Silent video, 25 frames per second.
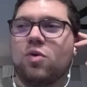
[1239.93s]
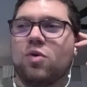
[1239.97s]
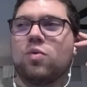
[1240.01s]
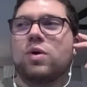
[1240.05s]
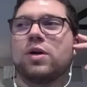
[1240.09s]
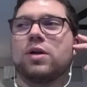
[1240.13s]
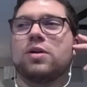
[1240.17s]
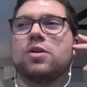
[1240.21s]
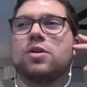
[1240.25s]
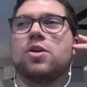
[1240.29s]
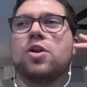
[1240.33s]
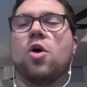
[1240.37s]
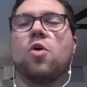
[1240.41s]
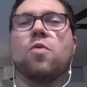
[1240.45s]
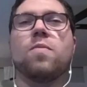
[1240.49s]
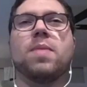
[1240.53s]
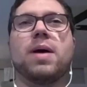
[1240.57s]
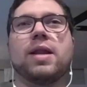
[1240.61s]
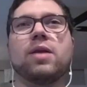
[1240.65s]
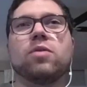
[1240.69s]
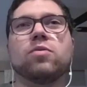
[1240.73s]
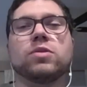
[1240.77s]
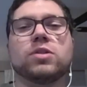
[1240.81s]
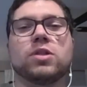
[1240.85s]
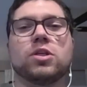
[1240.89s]
where
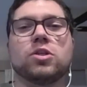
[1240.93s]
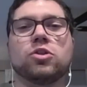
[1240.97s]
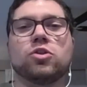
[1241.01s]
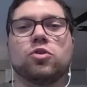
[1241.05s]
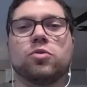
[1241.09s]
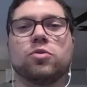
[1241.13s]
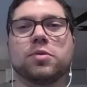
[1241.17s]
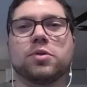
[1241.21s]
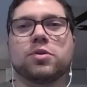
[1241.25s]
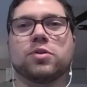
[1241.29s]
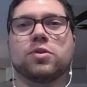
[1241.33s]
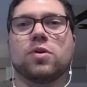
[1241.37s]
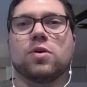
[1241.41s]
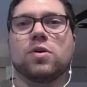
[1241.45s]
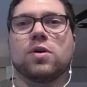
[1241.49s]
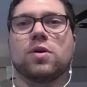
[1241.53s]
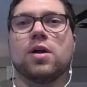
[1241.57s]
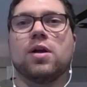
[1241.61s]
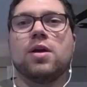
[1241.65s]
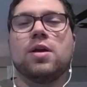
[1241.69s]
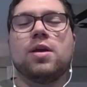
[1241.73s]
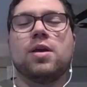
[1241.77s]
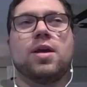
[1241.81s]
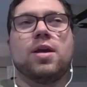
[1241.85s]
nobody was the superstar.